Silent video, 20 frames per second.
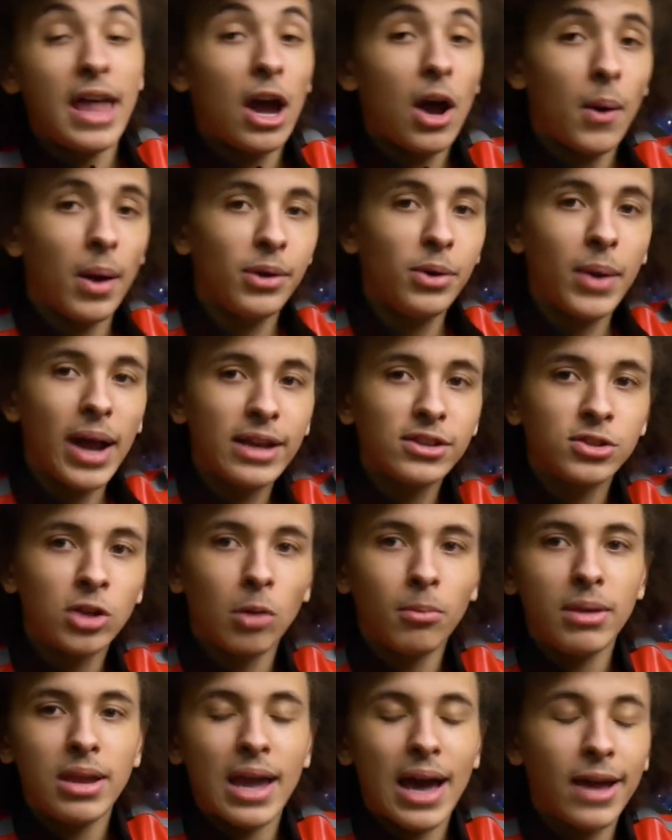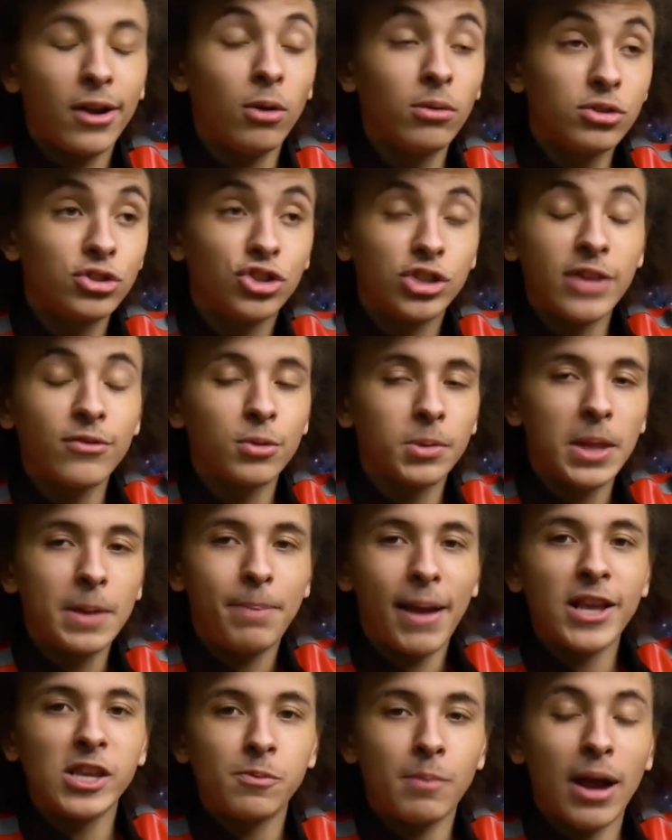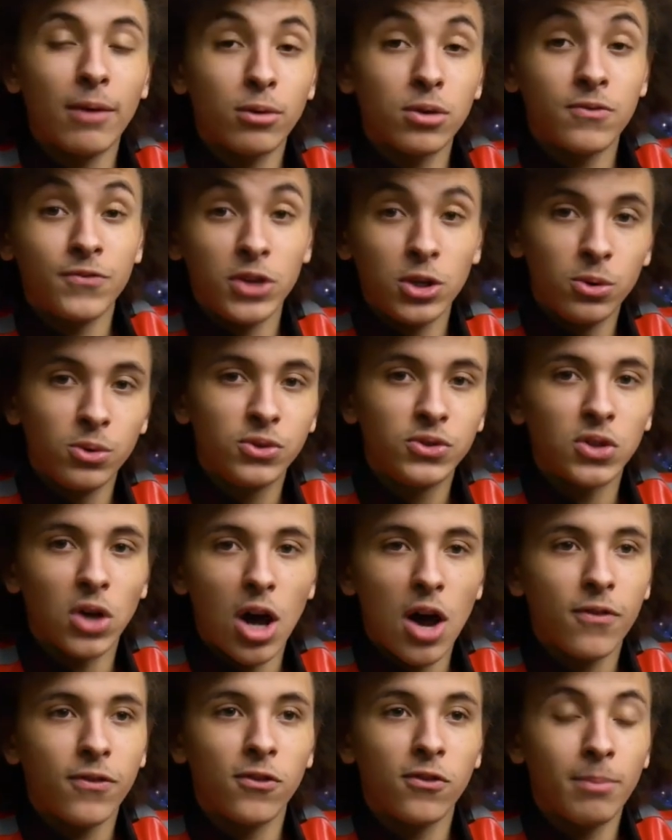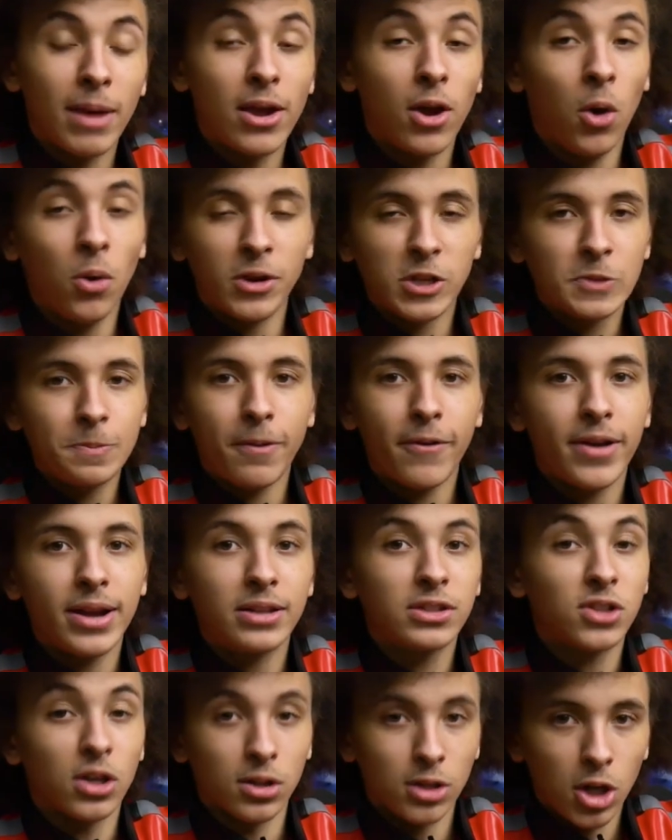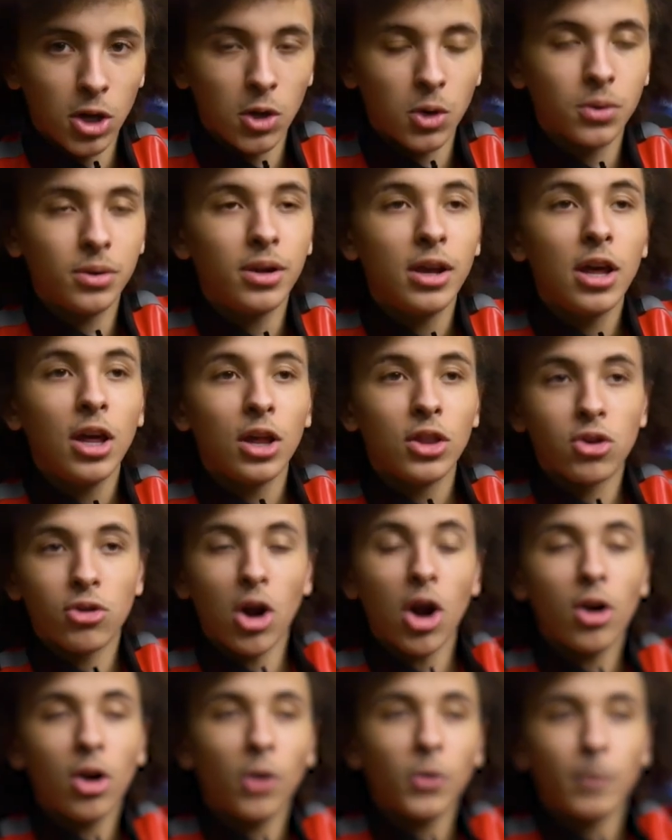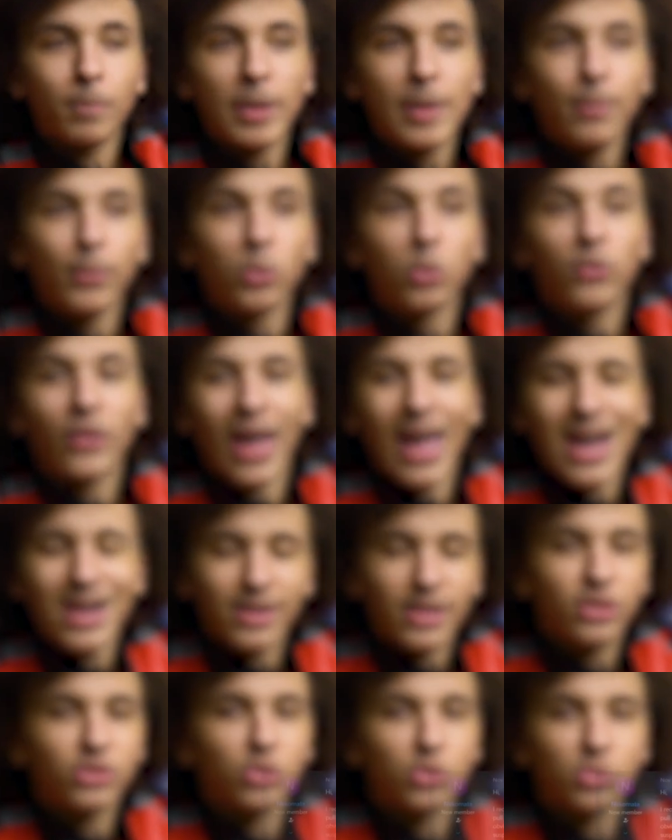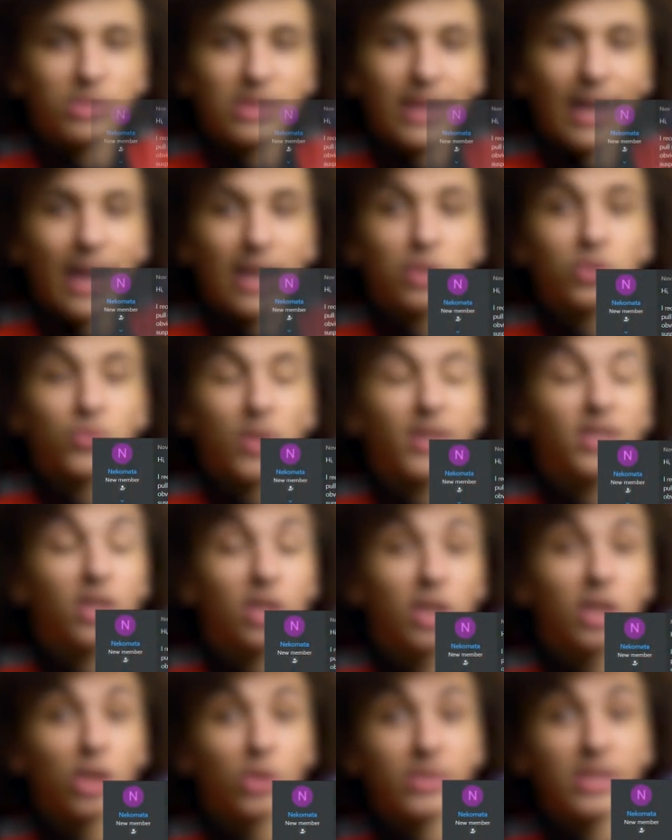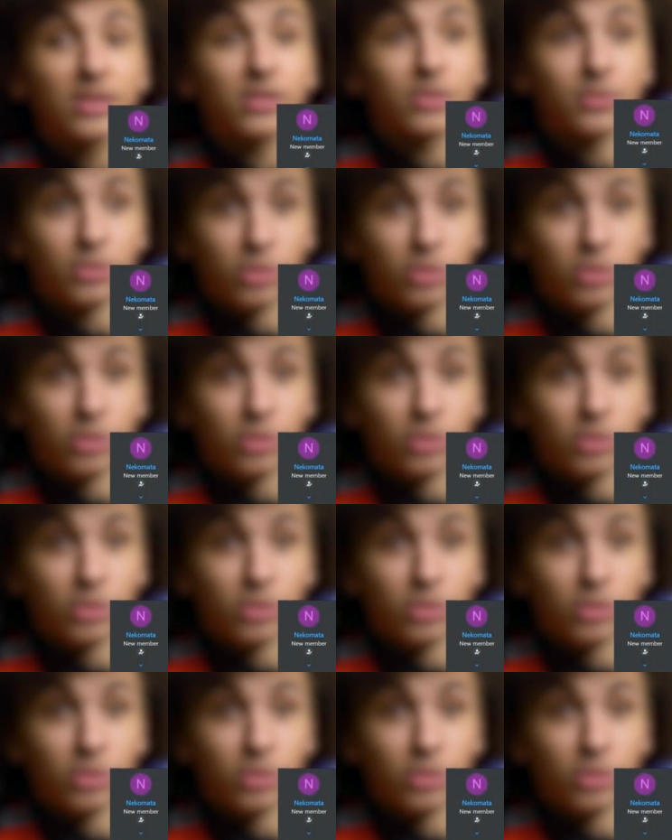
Now, you guys know me. I don't generally base my reviews off of my own experience alone. There are other people who've had issues with the Azeron, including the